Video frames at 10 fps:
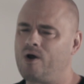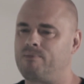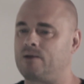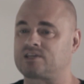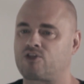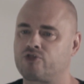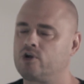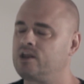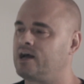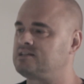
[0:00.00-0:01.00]
mean, it wasn't bad. It was like
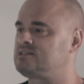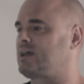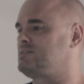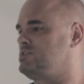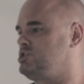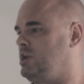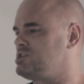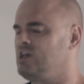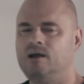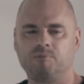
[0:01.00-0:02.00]
39 seconds and
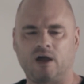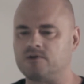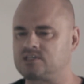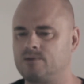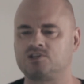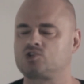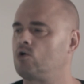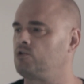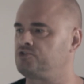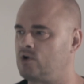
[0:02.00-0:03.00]
change. And there's some
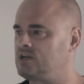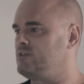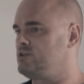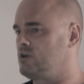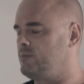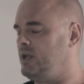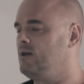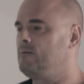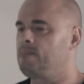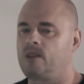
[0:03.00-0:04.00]
historical trend in the
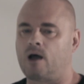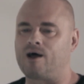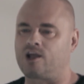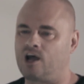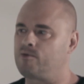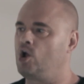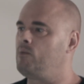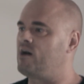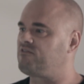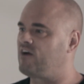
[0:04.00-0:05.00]
Derby about coming
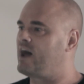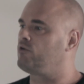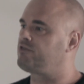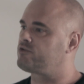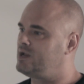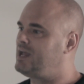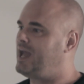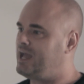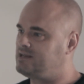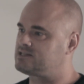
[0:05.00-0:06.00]
home that final
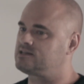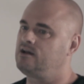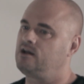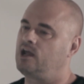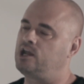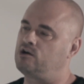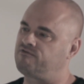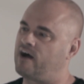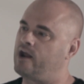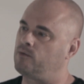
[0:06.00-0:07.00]
3/8 in
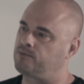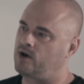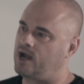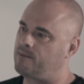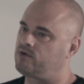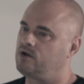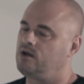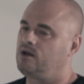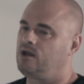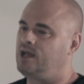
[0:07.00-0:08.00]
your final
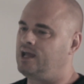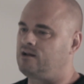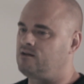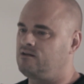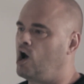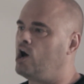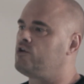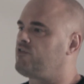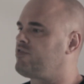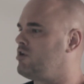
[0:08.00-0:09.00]
prep in
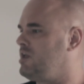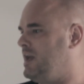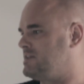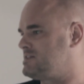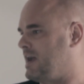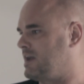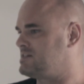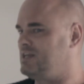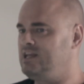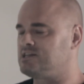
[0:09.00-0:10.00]
under 38
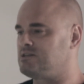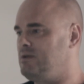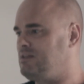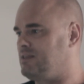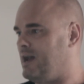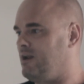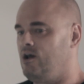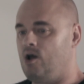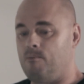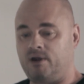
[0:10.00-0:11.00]
seconds. And he doesn't meet
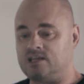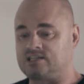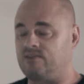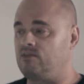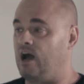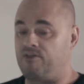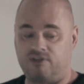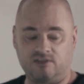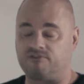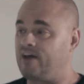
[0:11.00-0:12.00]
that. But he's got,
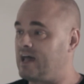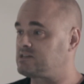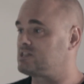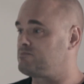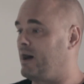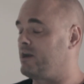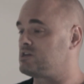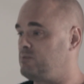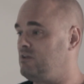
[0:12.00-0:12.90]
I think, the fastest buyer